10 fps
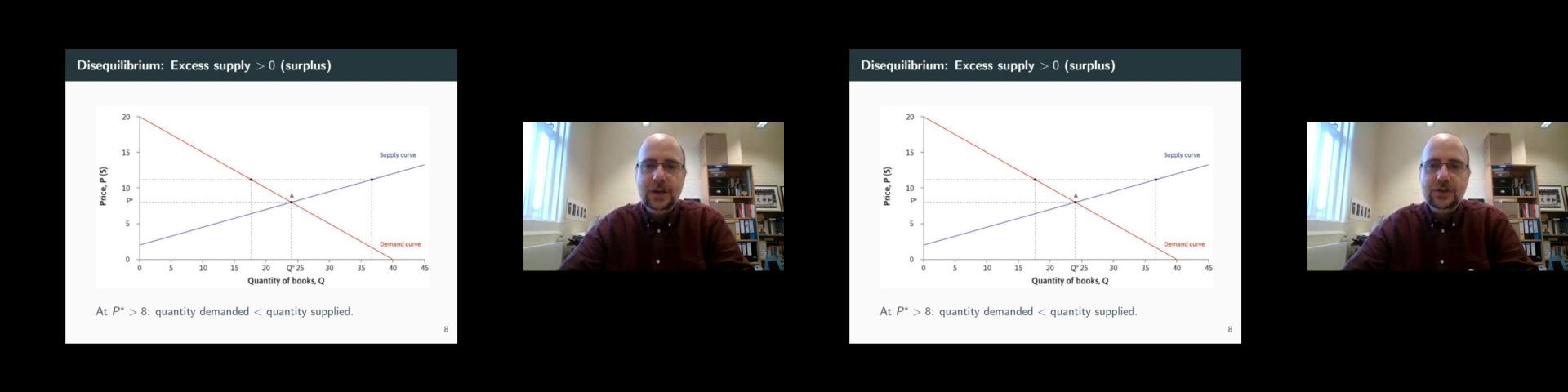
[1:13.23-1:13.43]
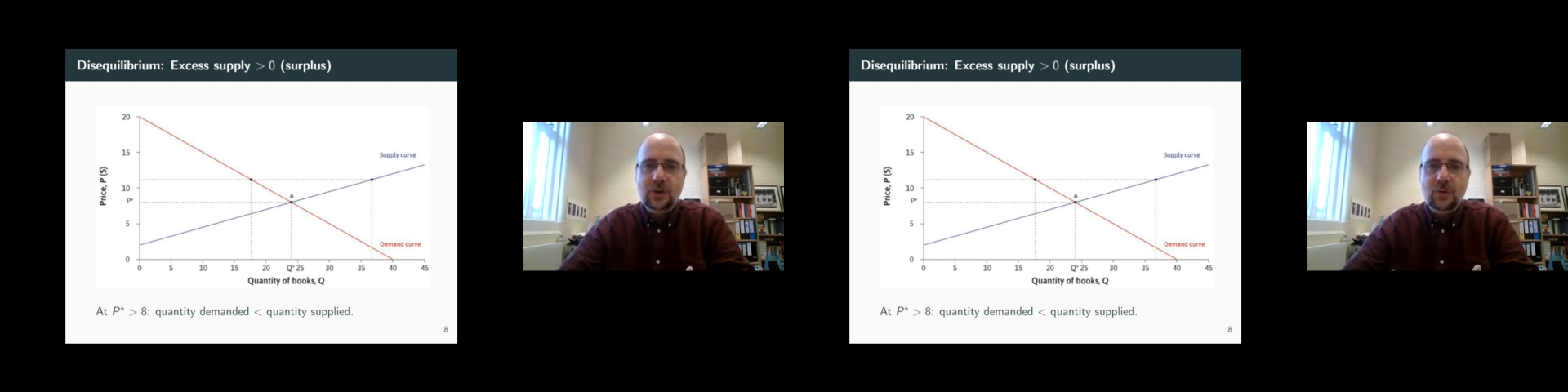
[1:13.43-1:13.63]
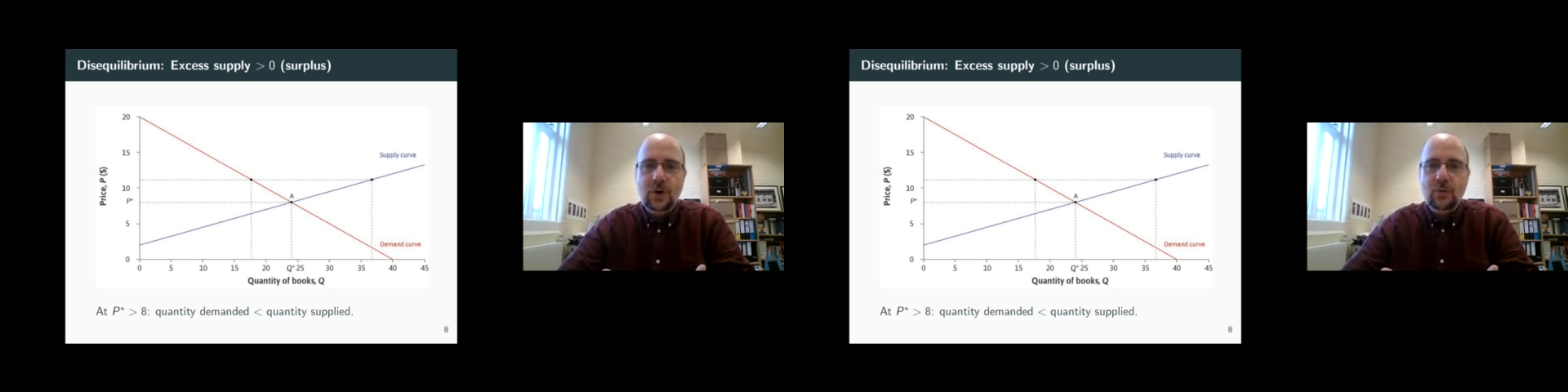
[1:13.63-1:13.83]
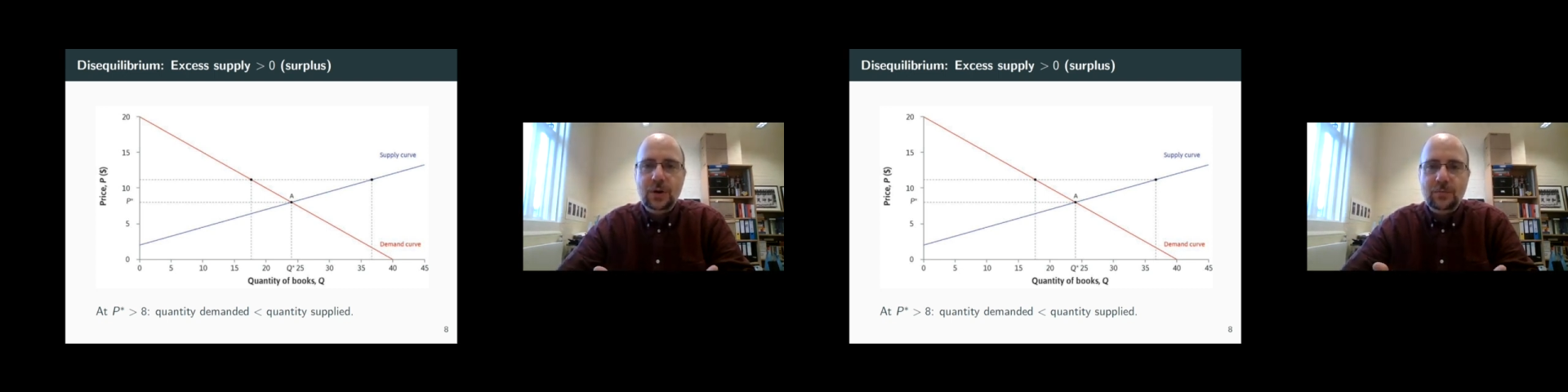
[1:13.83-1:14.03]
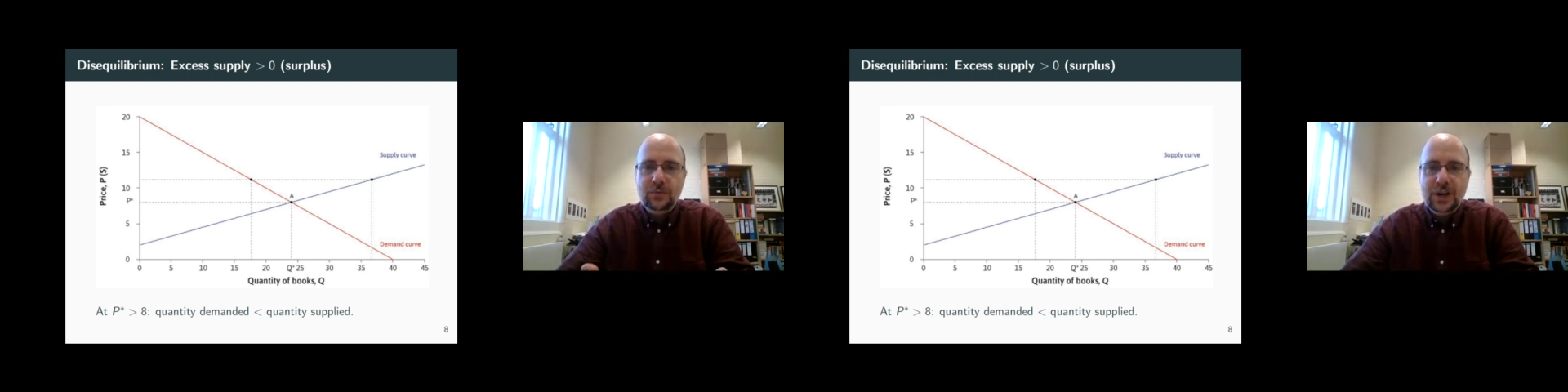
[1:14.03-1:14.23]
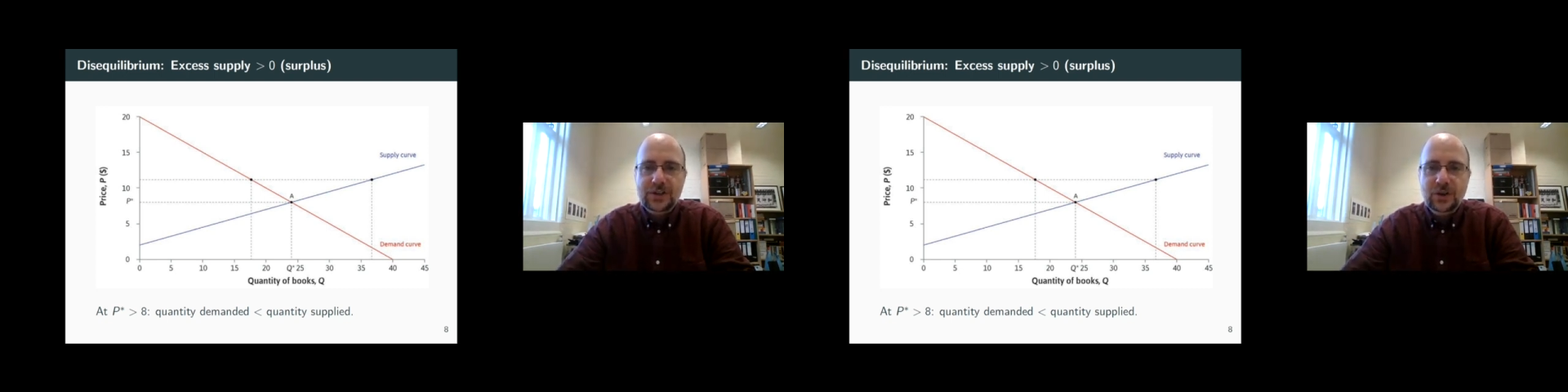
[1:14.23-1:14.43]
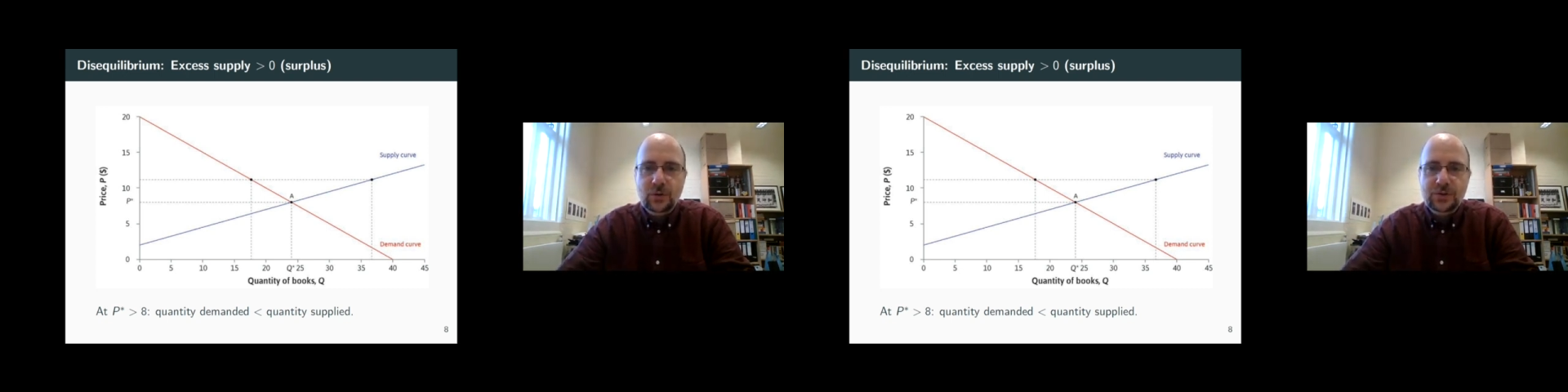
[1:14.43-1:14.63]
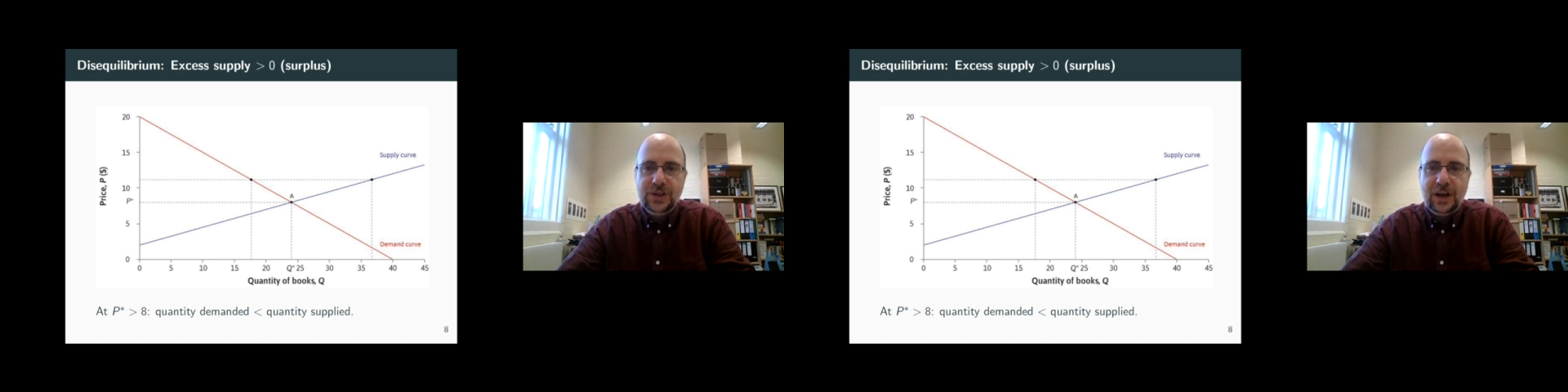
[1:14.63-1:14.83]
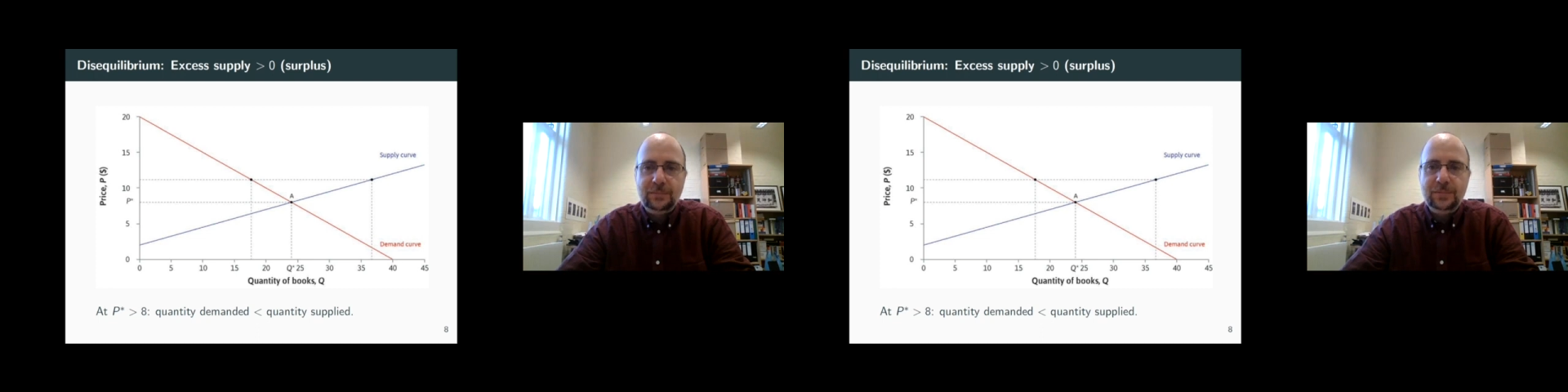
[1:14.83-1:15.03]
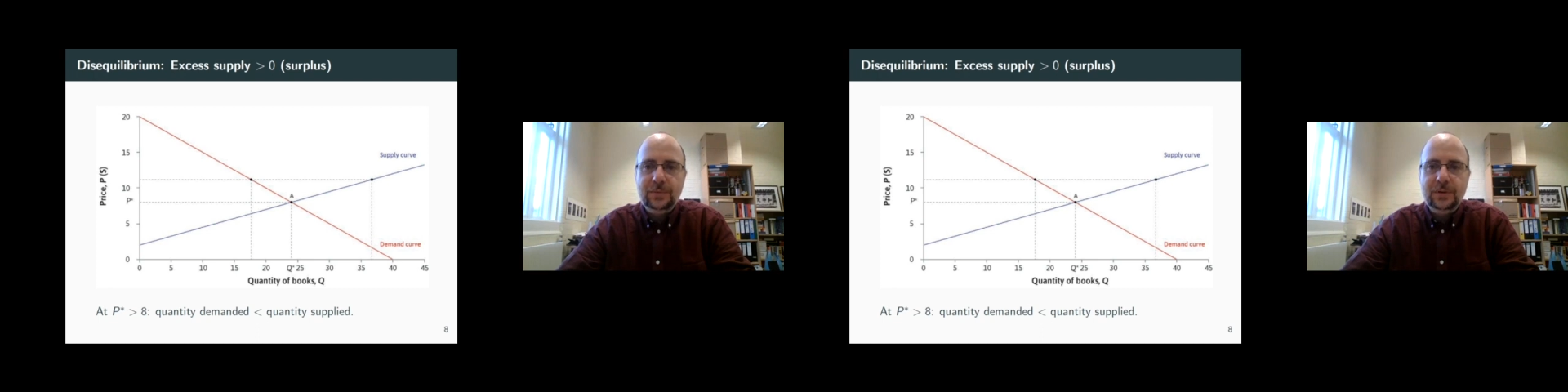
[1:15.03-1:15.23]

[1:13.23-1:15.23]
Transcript: So when a price goes up,